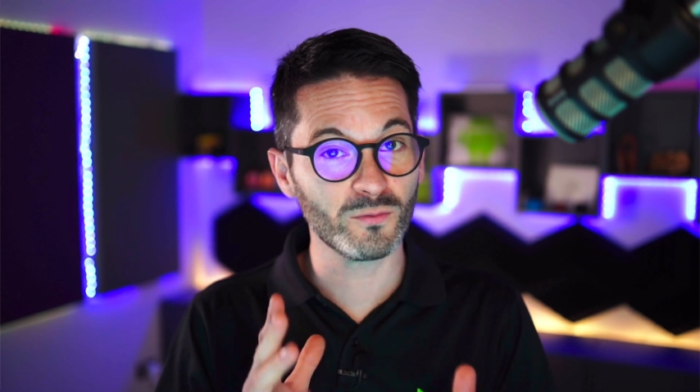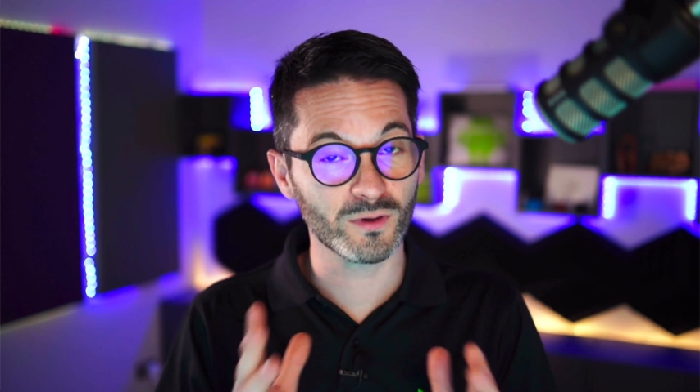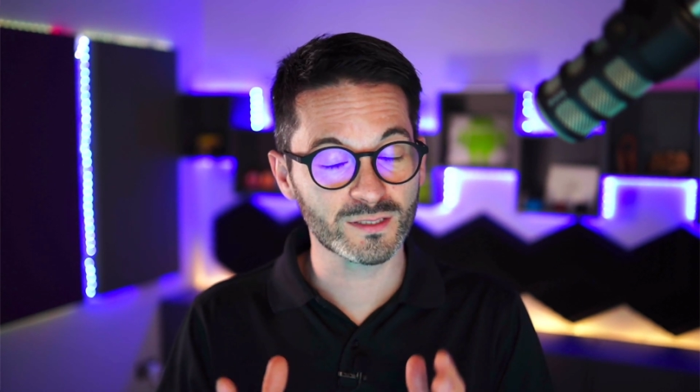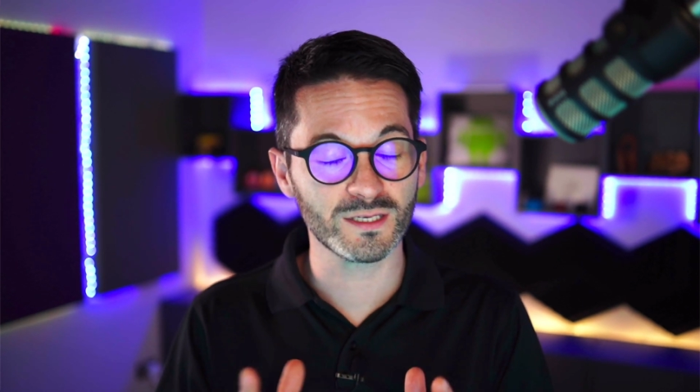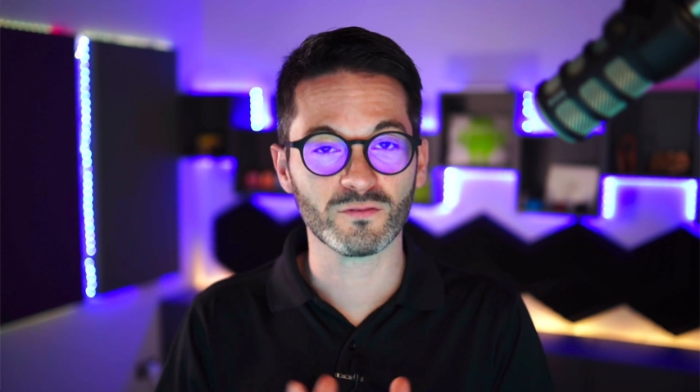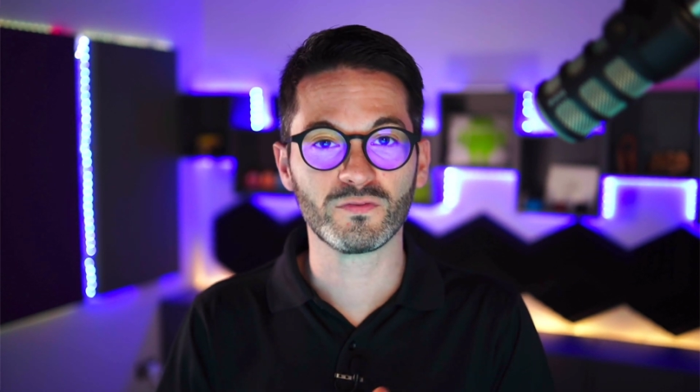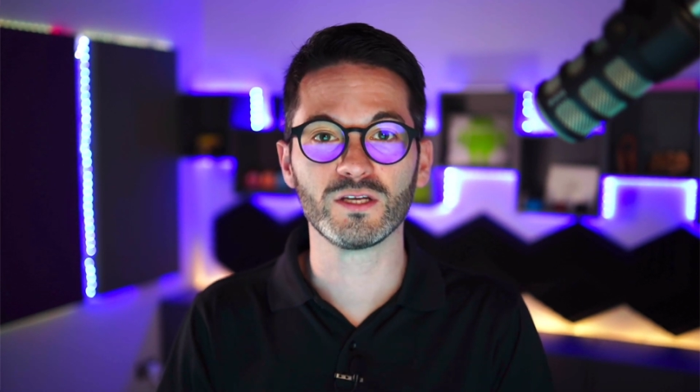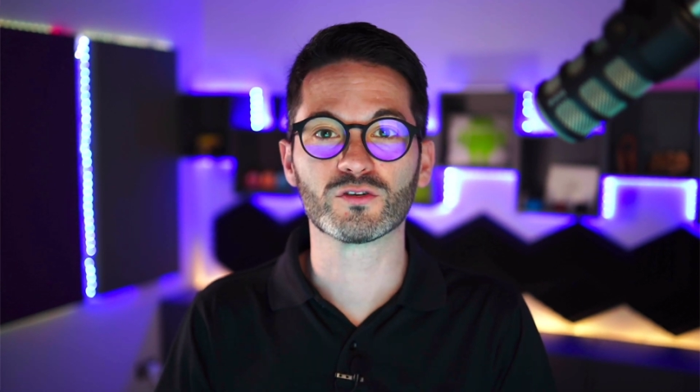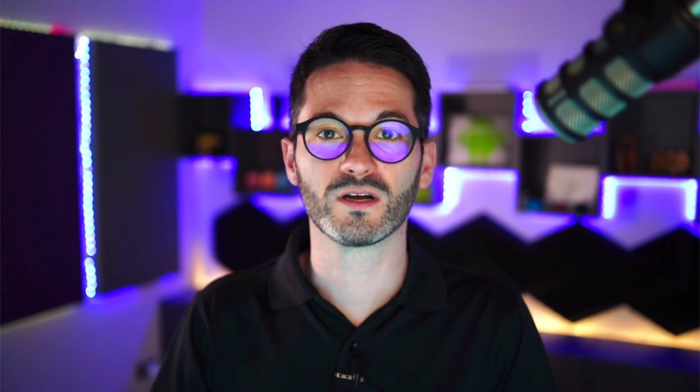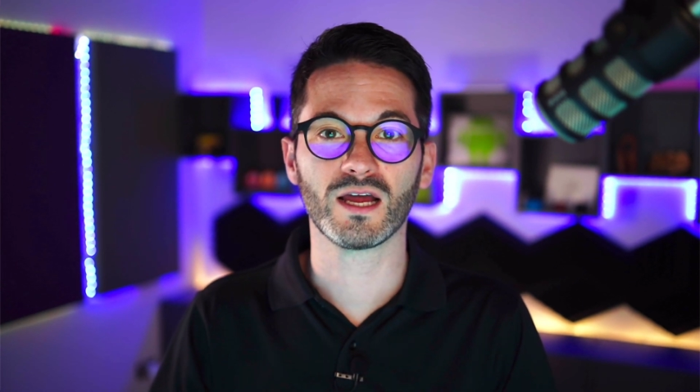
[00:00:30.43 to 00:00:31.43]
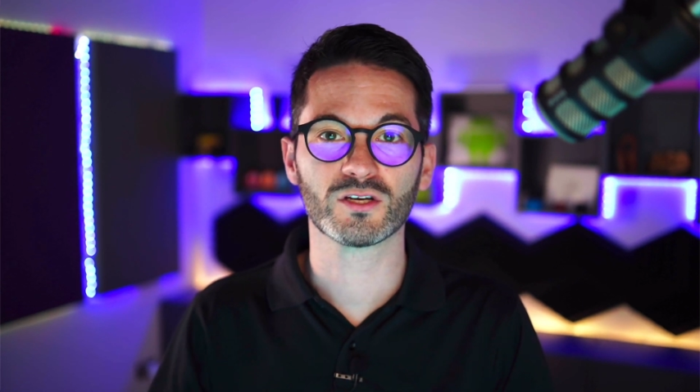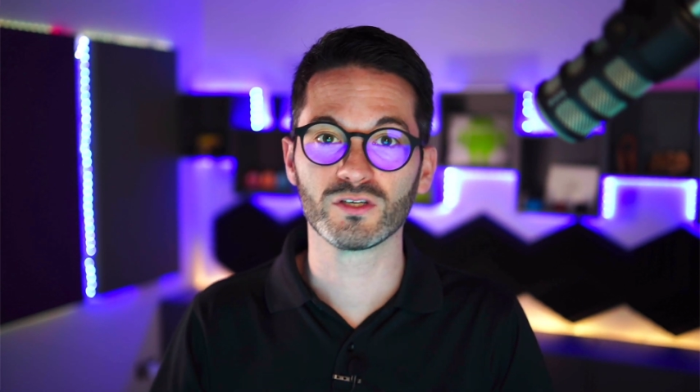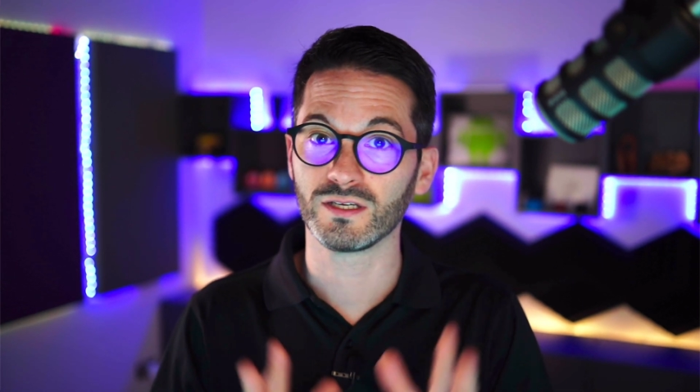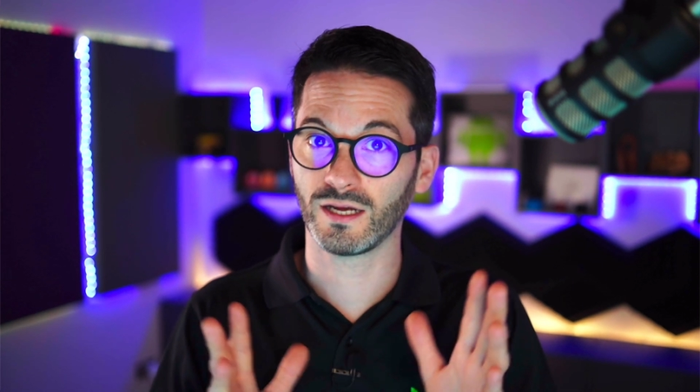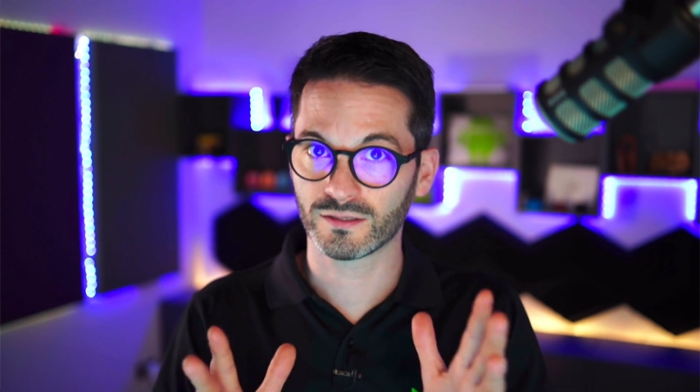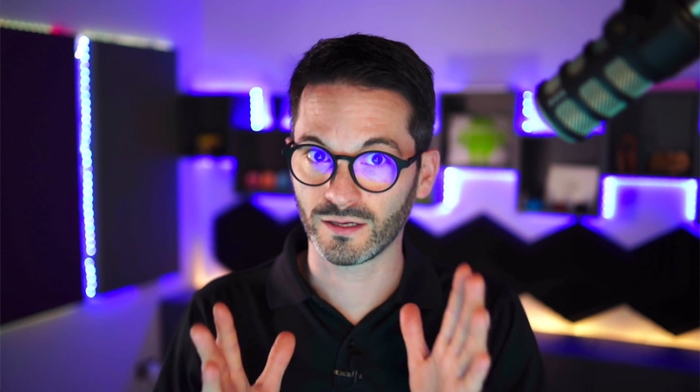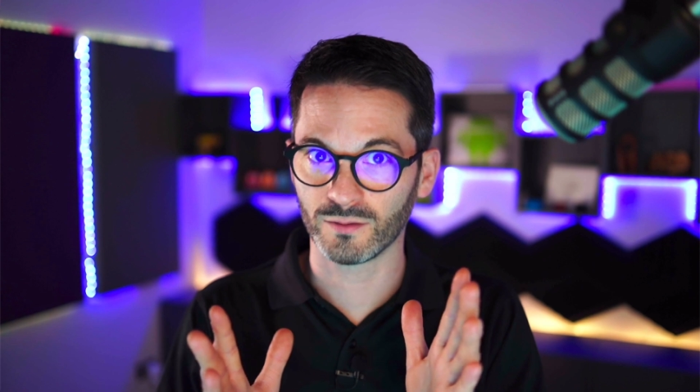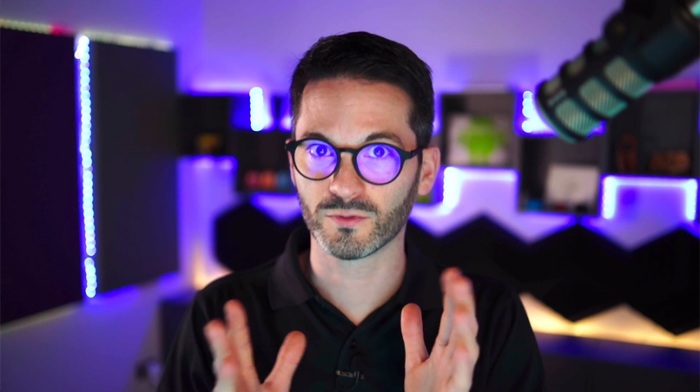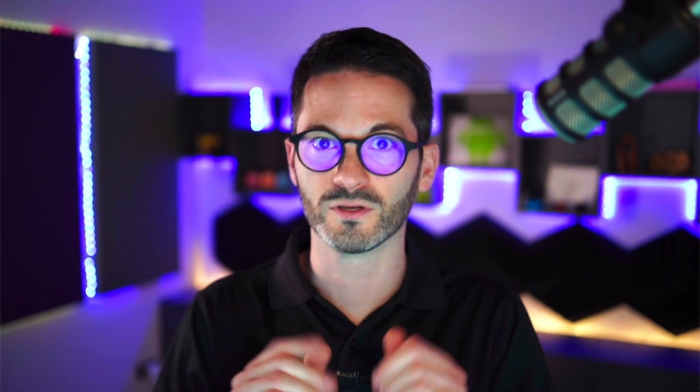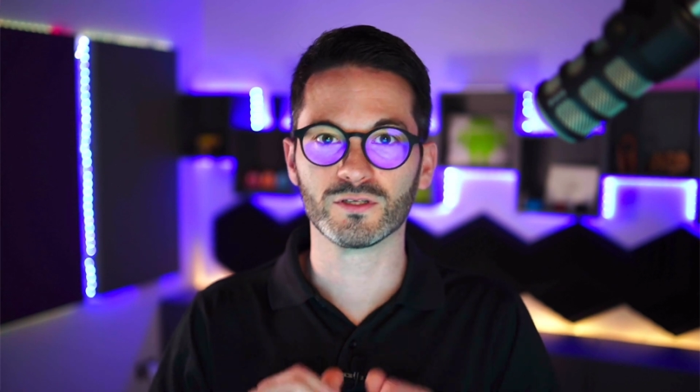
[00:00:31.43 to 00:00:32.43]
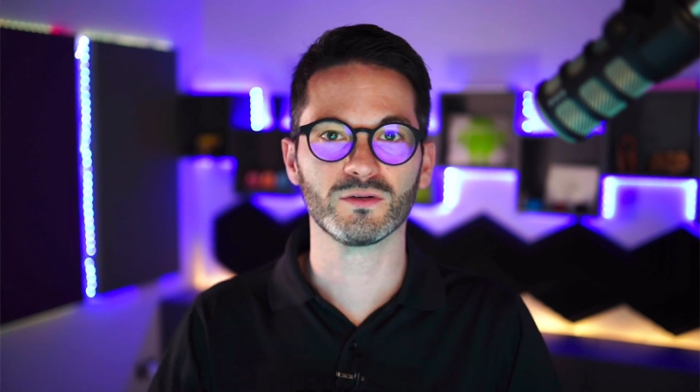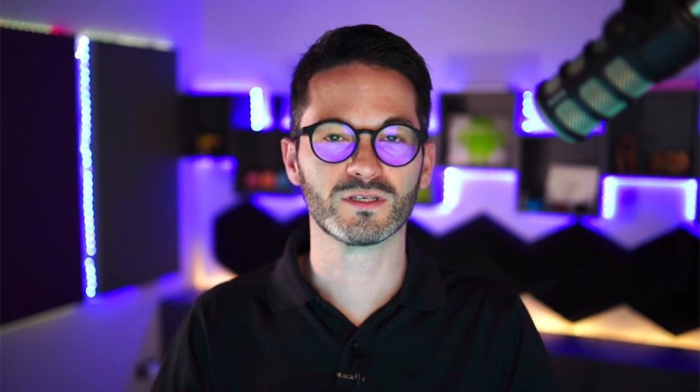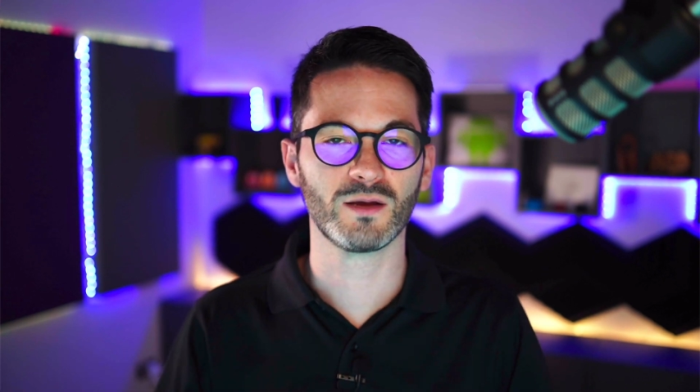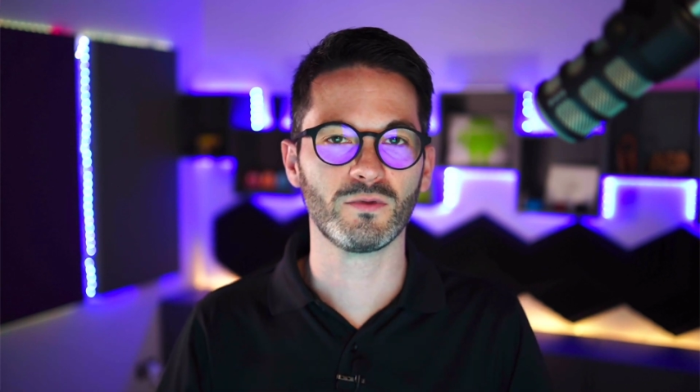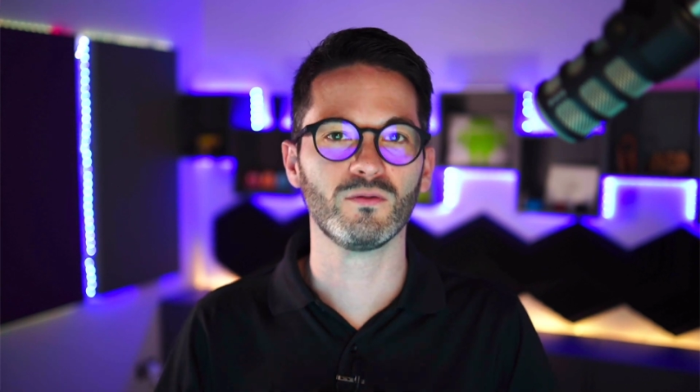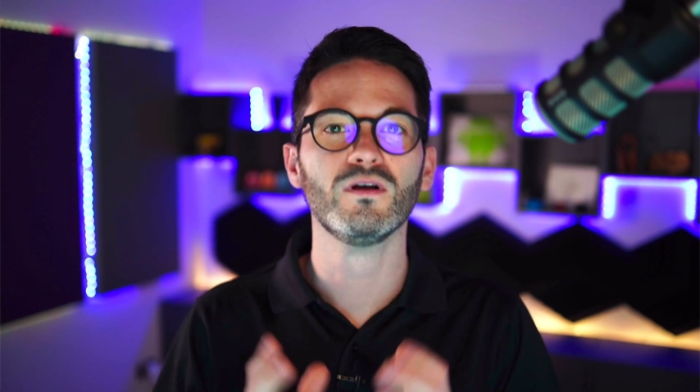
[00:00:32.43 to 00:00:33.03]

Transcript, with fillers: you want to see the feature in action, yes, I am going to do a demo,